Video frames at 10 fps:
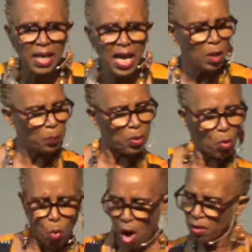He put
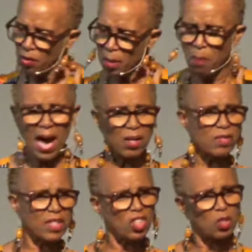water in bottles
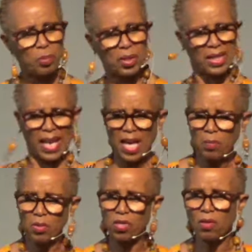and just put
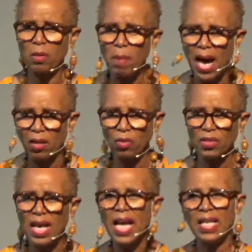labels on the bottles.
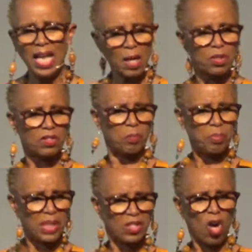Labels of
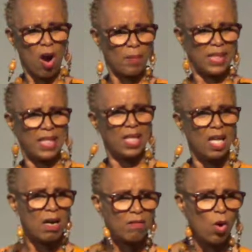peace, harmony, and
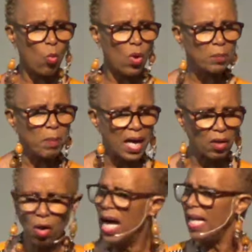love on one
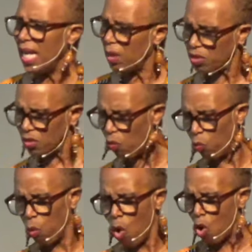bottle. Labels of
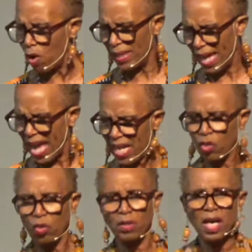war and
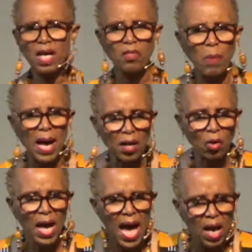anger on the other bottle.
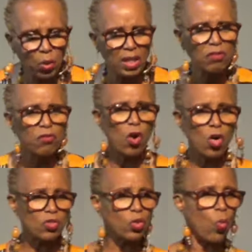And when he
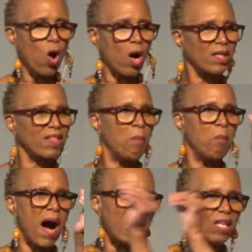froze the water, the
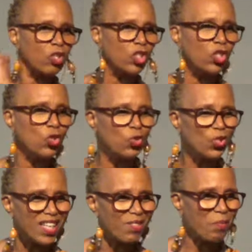
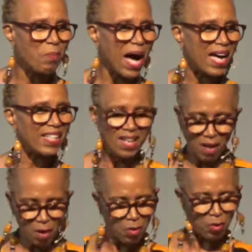molecules of the body
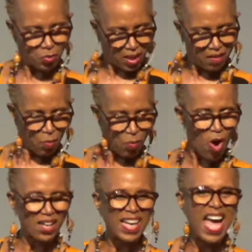of the
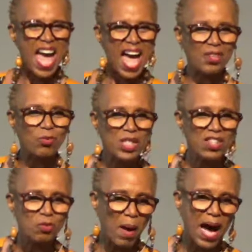water had
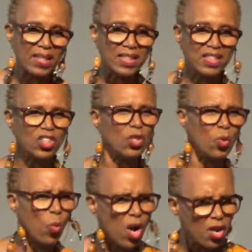responded to the
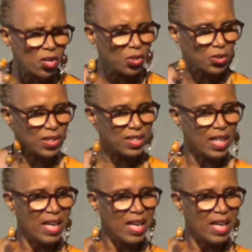words.